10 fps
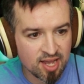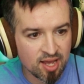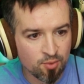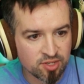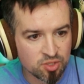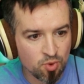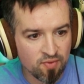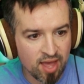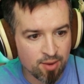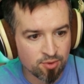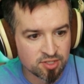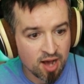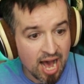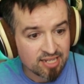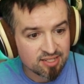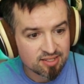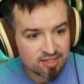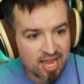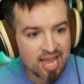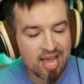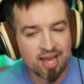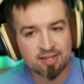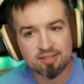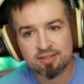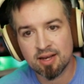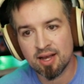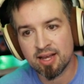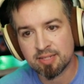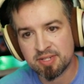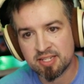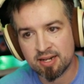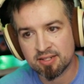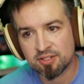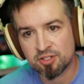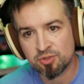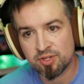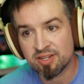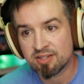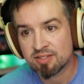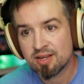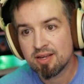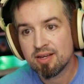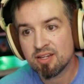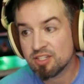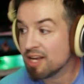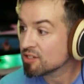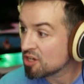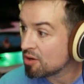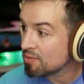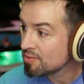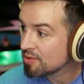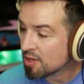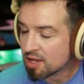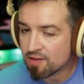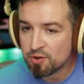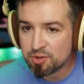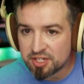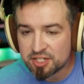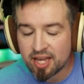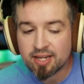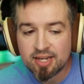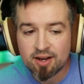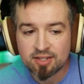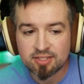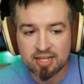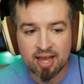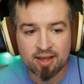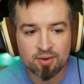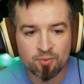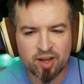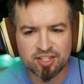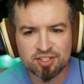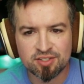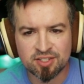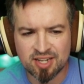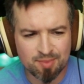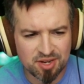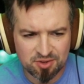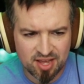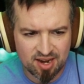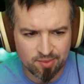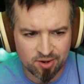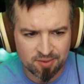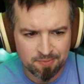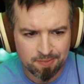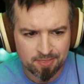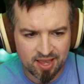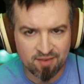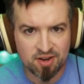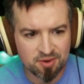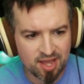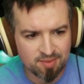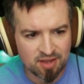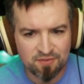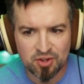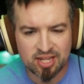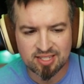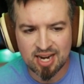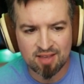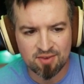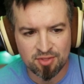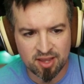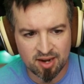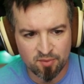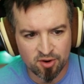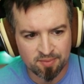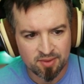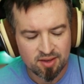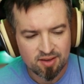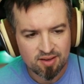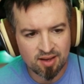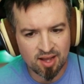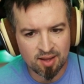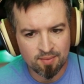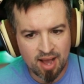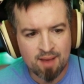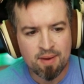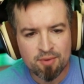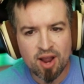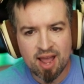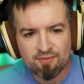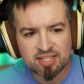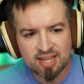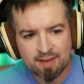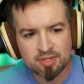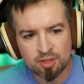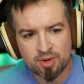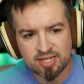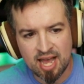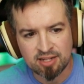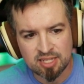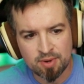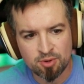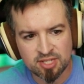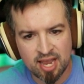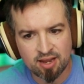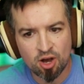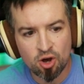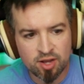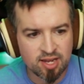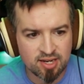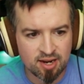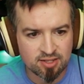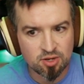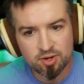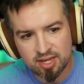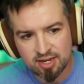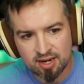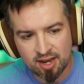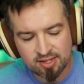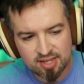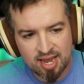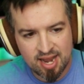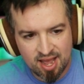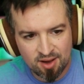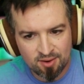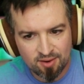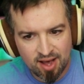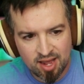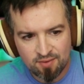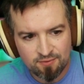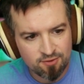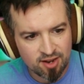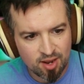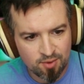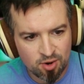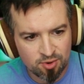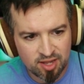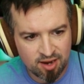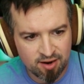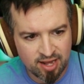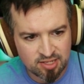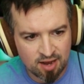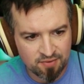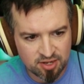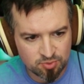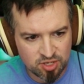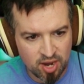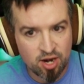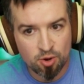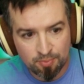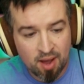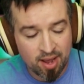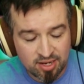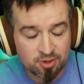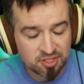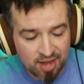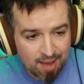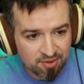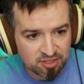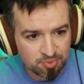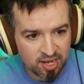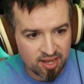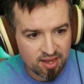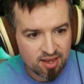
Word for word: uh, was the one that was caught and uh, has been sentenced to two years in jail. So if you initiate a DDoS attack, which, does anybody do that anymore? in video games, I feel like that's not even a thing anymore. Um, I remember every time something went down, somebody was like, "Oh, again DDoS, oh again DDoS," and now I feel like we don't really hear it as often as we do. I know, pro I know it still happens, but